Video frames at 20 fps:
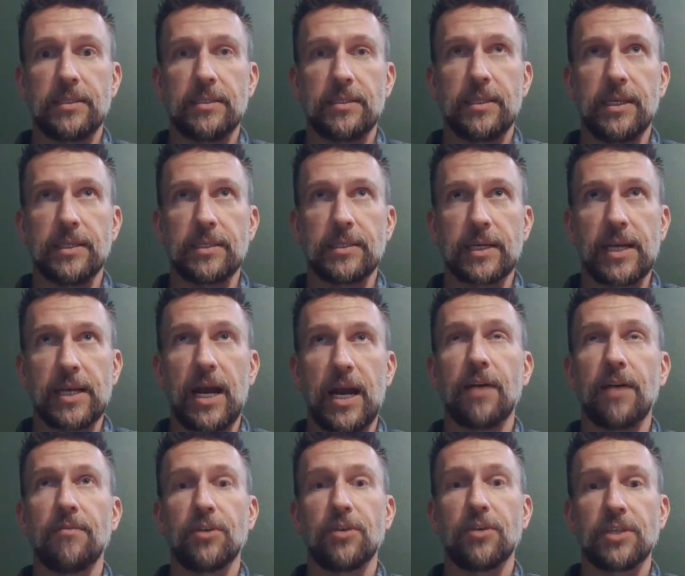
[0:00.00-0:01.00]
It's a
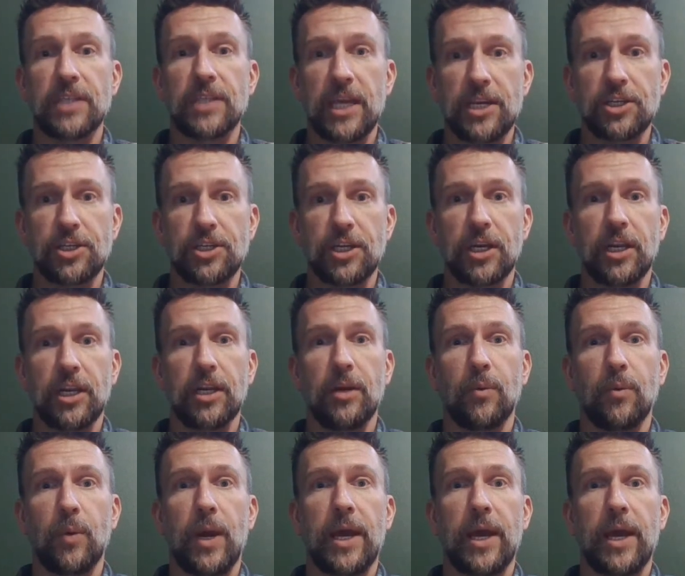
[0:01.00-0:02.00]
conversation in a
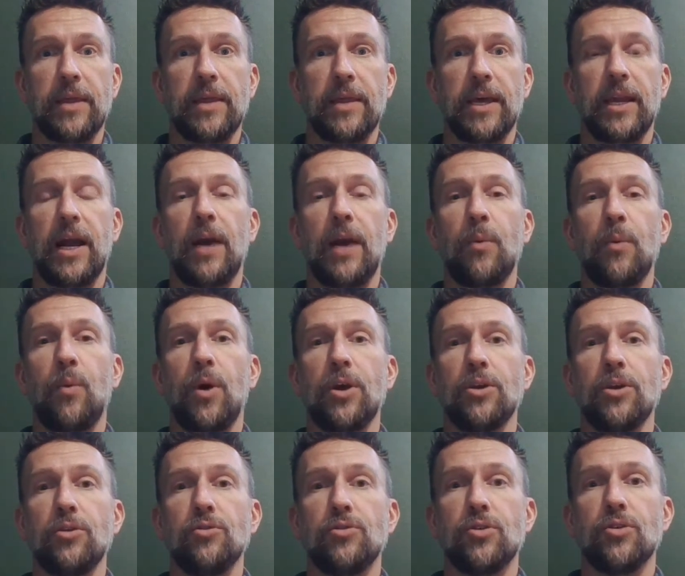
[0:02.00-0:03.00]
way that I want
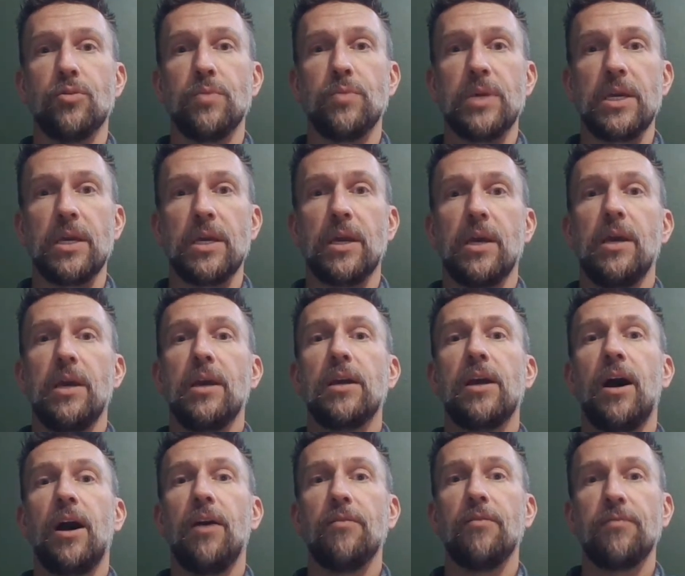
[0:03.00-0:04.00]
you to be
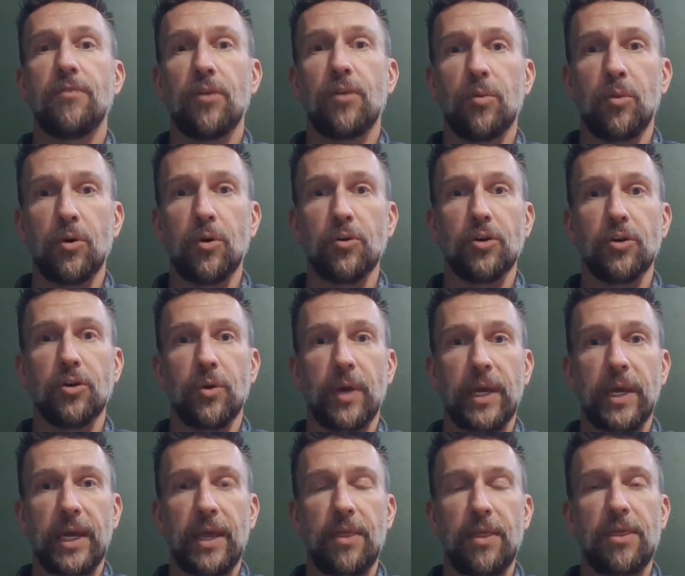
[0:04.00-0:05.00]
comfortable doing
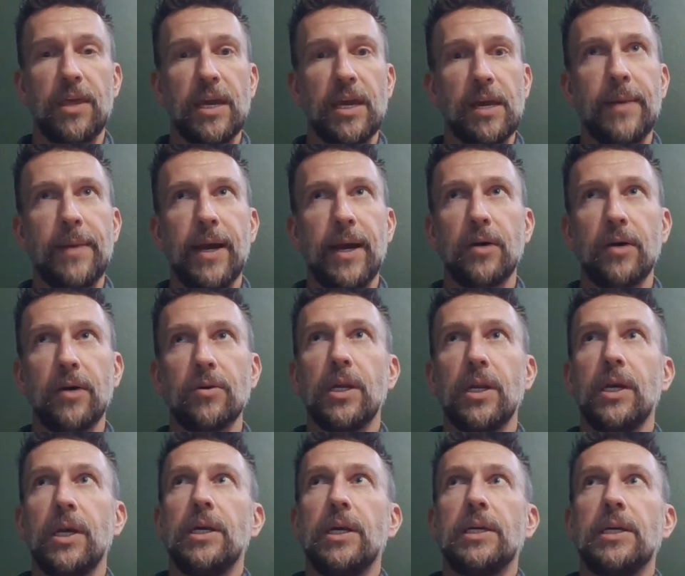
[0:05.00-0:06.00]
it. Think about
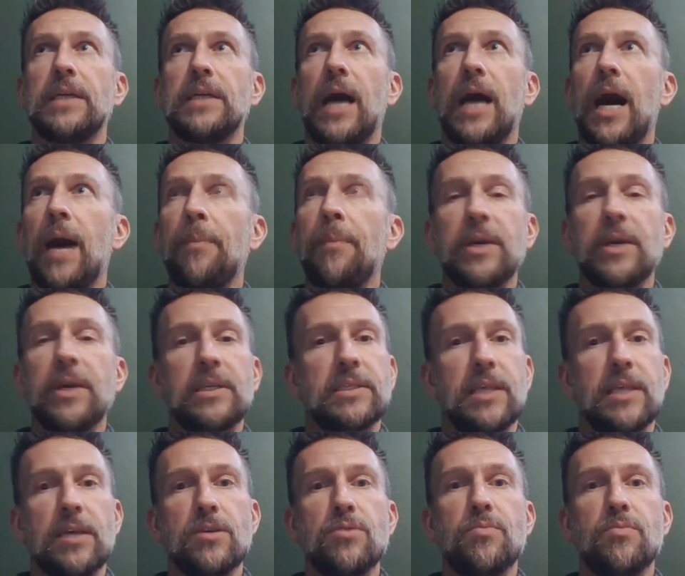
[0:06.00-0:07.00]
topics
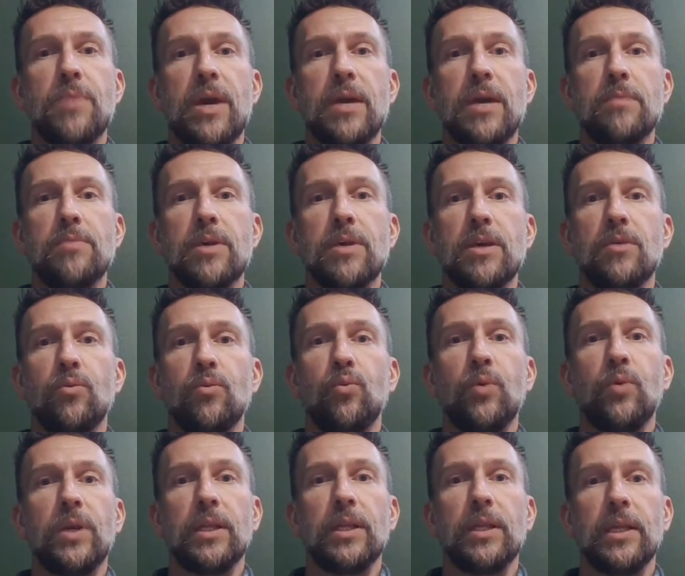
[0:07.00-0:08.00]
that you may be
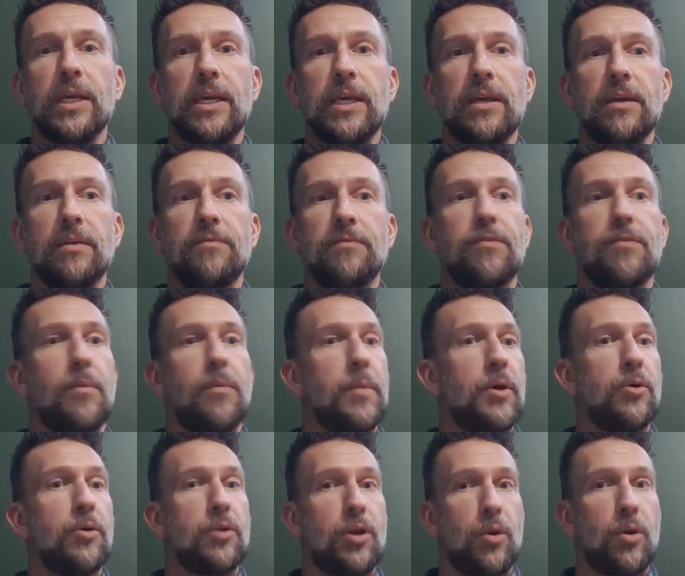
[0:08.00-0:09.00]
really
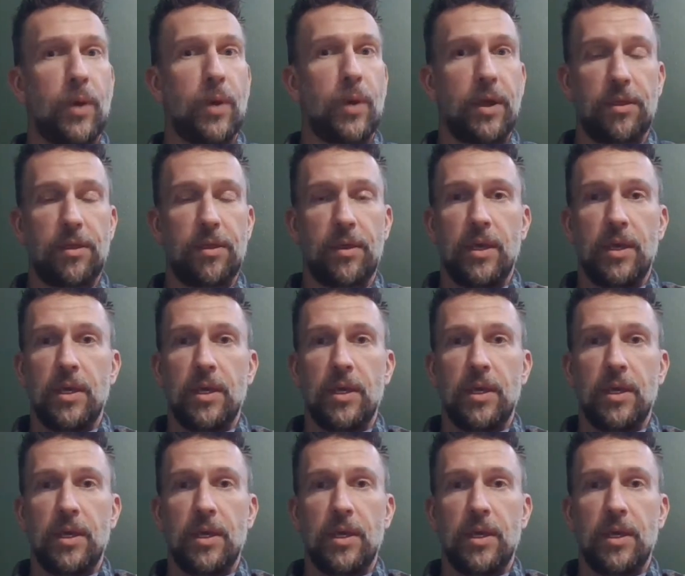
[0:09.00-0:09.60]
familiar with.